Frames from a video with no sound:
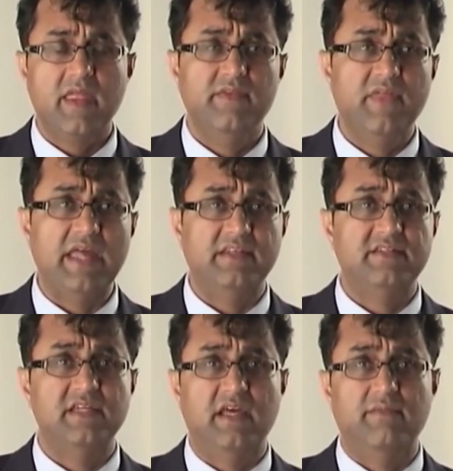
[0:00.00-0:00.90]

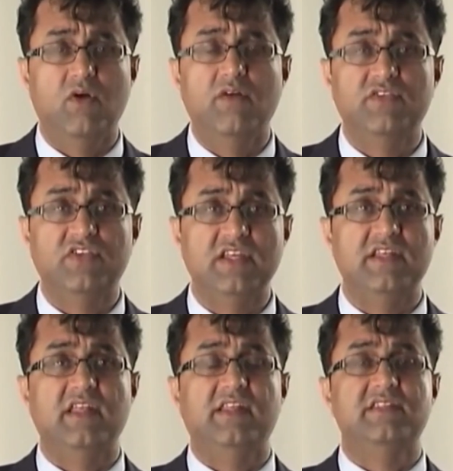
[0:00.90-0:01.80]
that
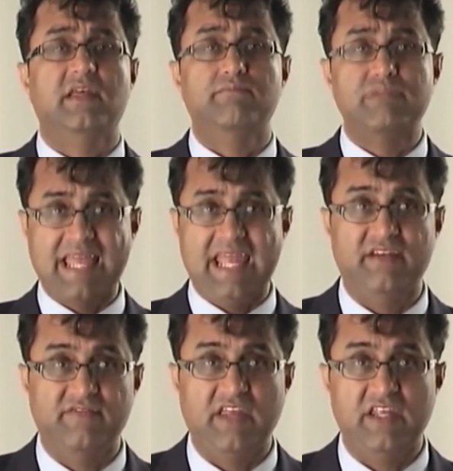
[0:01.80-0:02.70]
obviously it's a
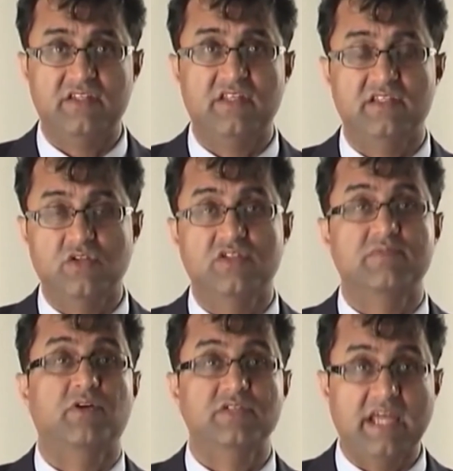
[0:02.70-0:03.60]
planned event, it's not
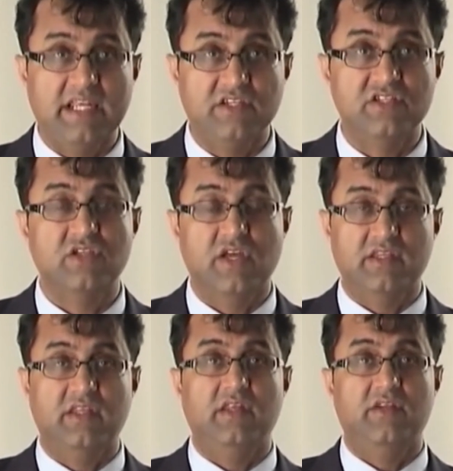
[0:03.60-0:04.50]
spontaneous
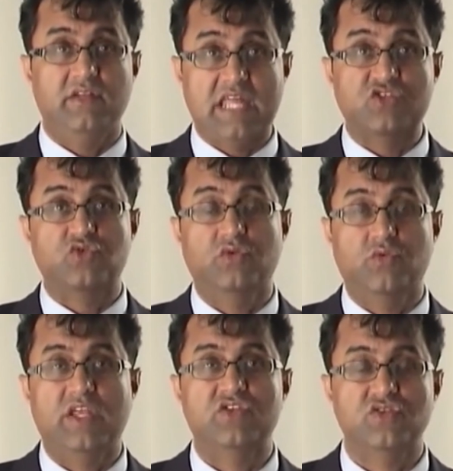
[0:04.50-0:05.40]
like the natural
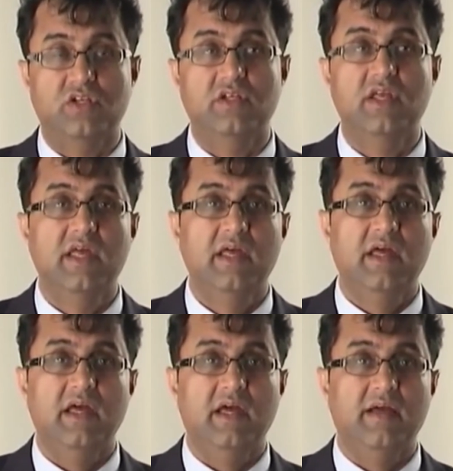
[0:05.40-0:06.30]
erection.
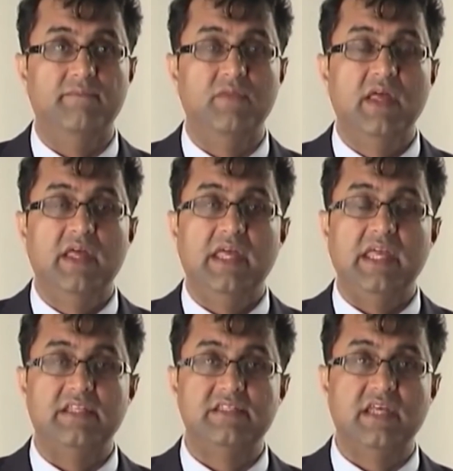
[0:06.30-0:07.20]

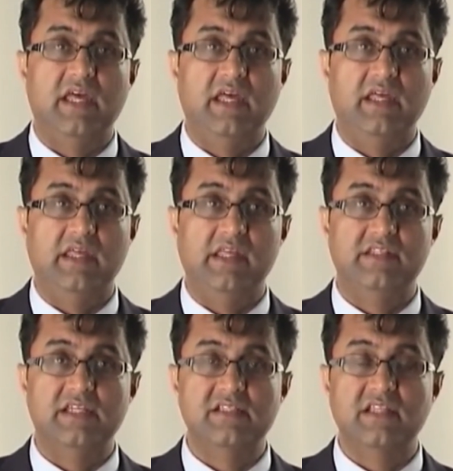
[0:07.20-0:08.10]
It
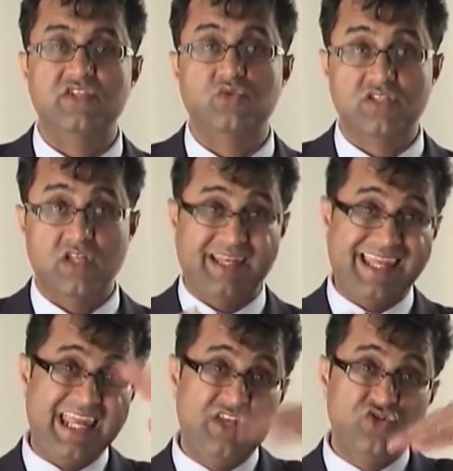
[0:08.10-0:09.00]
does lead to a slight
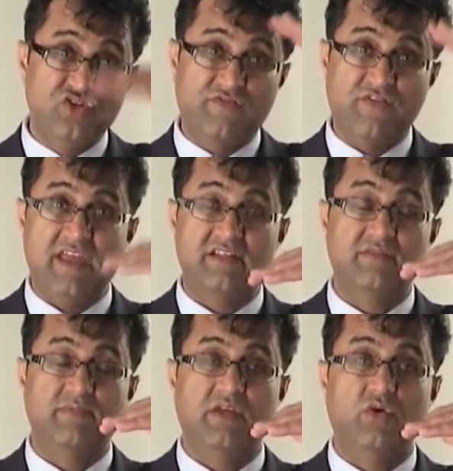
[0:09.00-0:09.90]
hinge effect
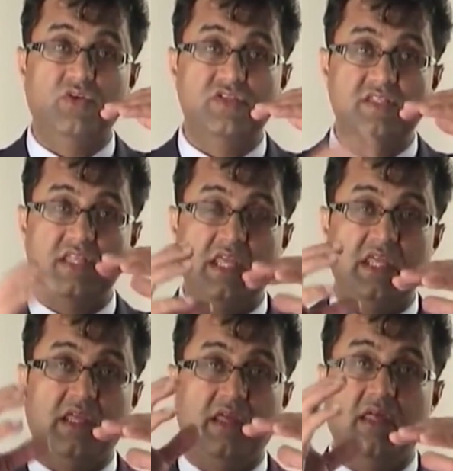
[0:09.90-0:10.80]
because the